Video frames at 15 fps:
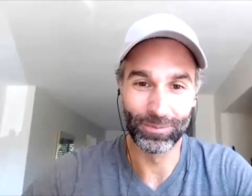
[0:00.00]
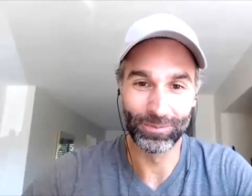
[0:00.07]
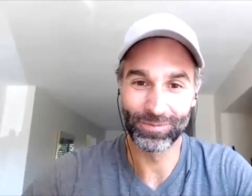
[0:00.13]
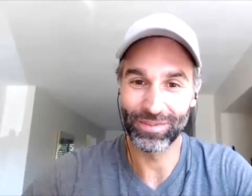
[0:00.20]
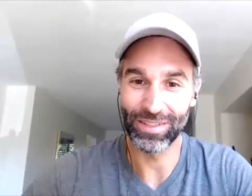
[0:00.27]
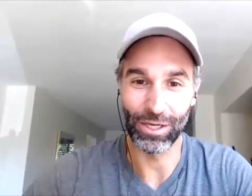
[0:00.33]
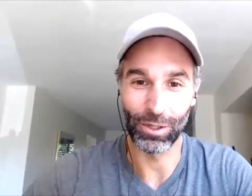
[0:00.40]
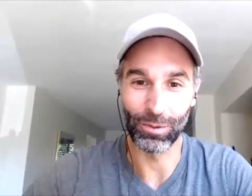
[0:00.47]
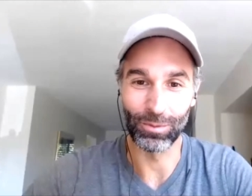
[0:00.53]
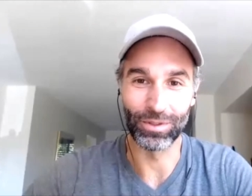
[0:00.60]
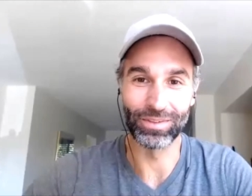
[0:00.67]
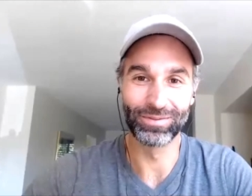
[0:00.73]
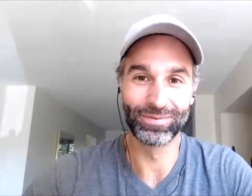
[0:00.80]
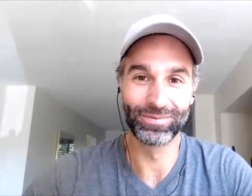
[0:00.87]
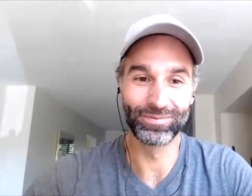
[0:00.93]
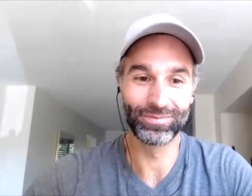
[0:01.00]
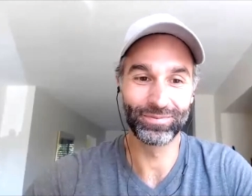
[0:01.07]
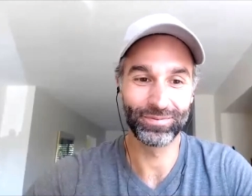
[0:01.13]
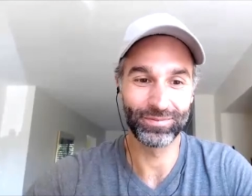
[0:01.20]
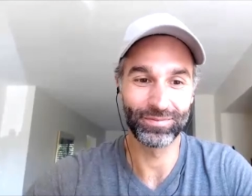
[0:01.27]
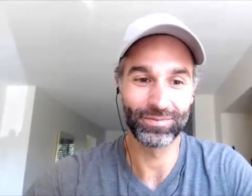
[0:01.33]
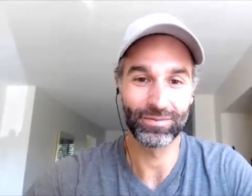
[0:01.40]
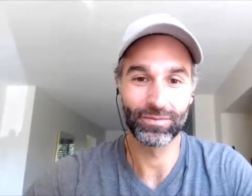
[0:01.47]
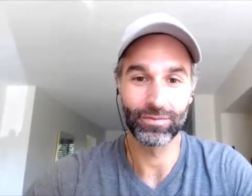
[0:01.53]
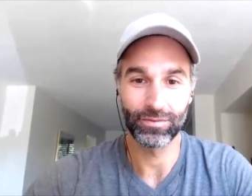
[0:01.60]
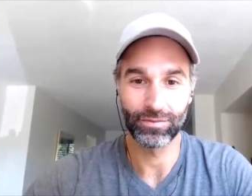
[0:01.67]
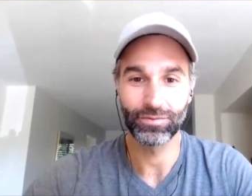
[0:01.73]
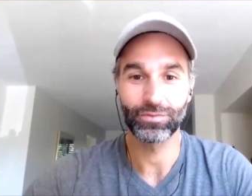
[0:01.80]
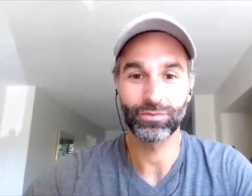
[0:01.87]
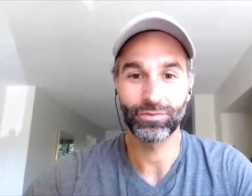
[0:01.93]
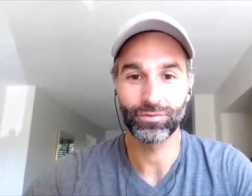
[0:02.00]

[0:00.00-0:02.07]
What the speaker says: It's dreadful feedback. And what you should